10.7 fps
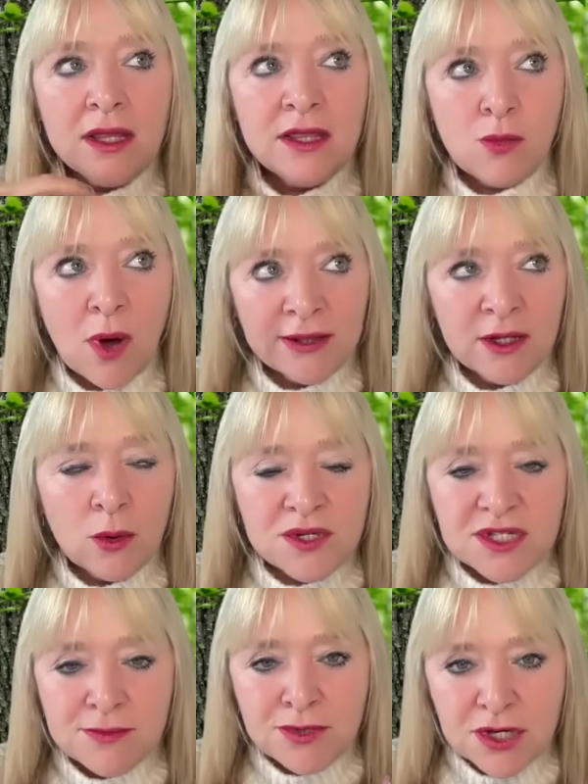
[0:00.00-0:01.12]
one that was
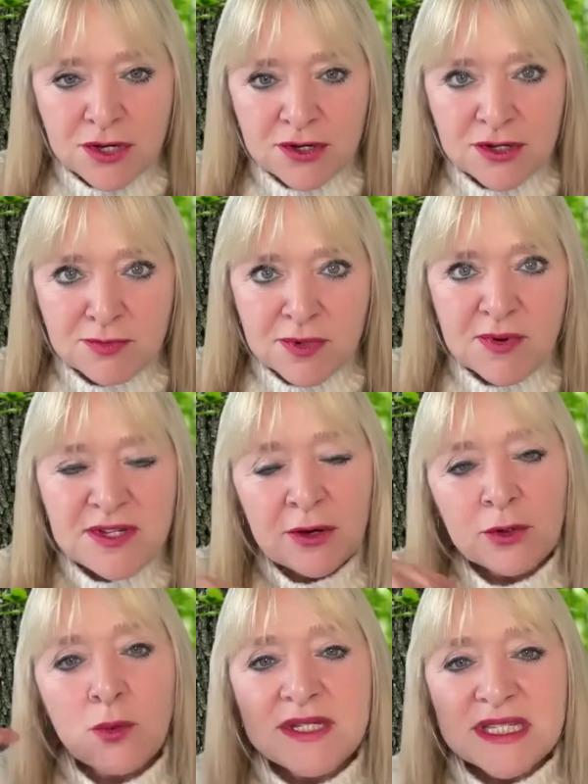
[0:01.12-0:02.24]
abused, but we don't
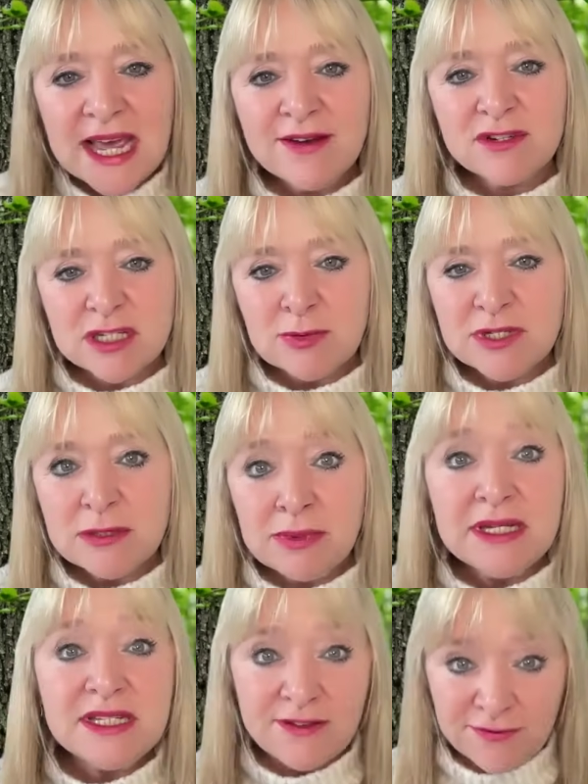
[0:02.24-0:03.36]
always take
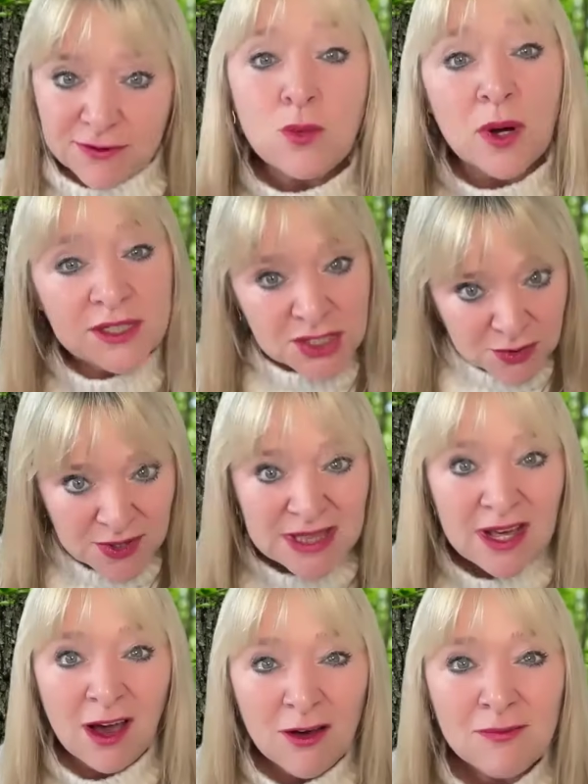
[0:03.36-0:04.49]
responsibility for the one doing the
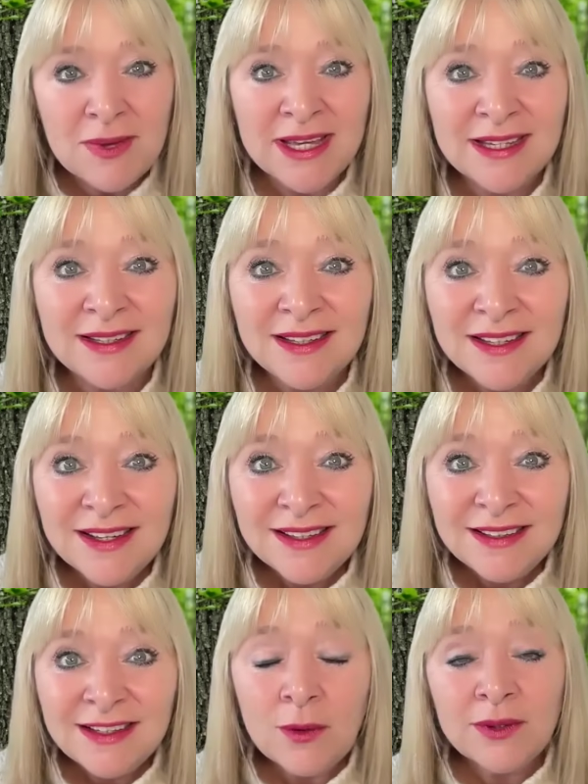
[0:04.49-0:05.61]
harming,
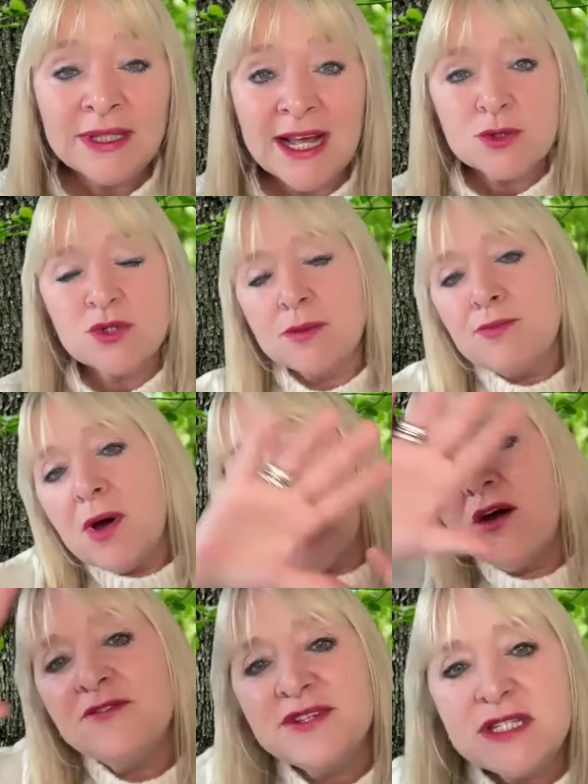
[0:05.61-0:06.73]
and that's also part
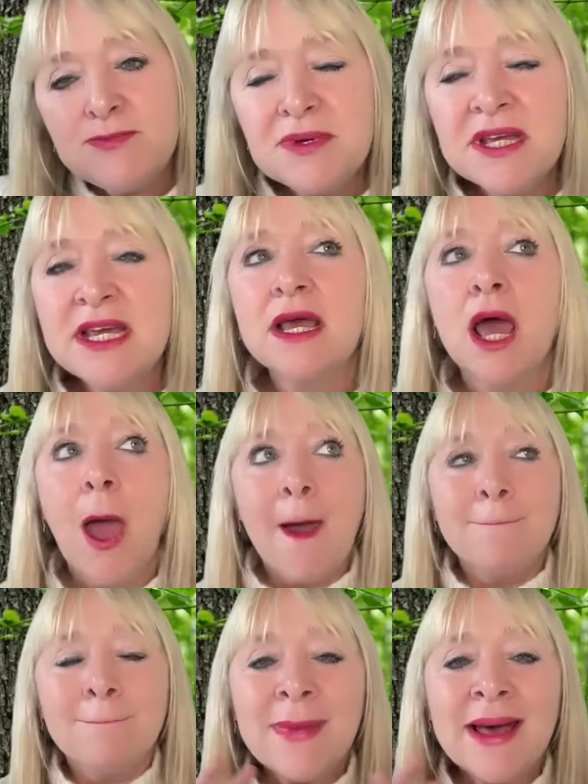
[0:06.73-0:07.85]
of this big
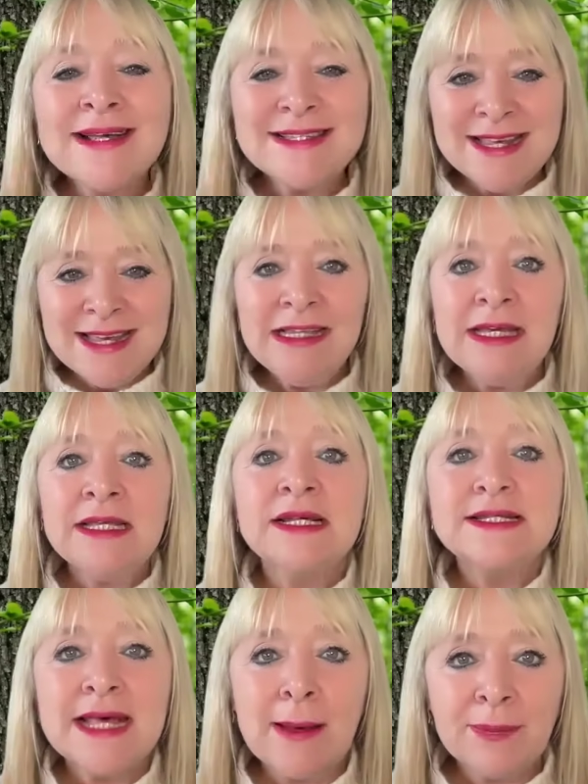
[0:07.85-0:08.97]
mass healing that's
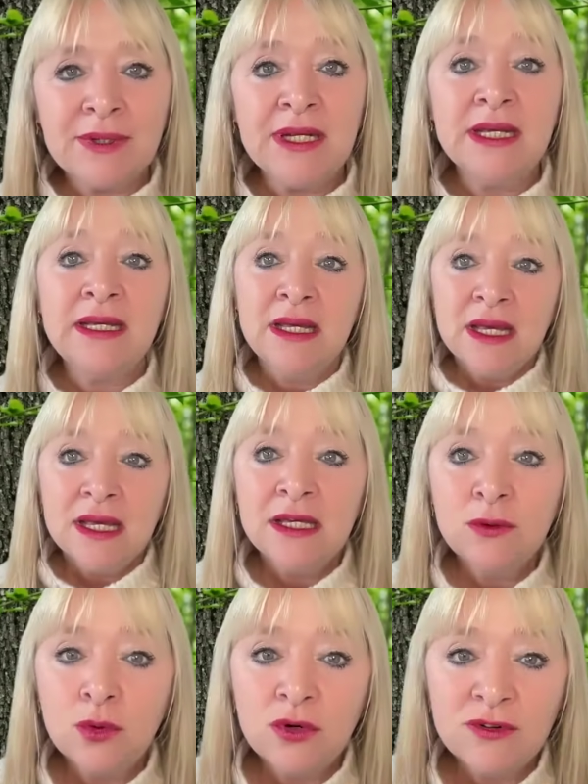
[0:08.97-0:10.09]
happening in
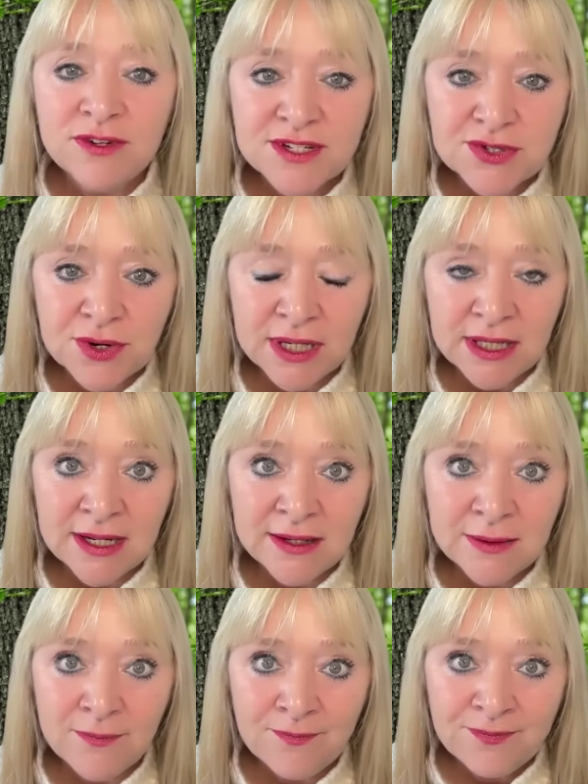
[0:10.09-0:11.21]
all of us right now.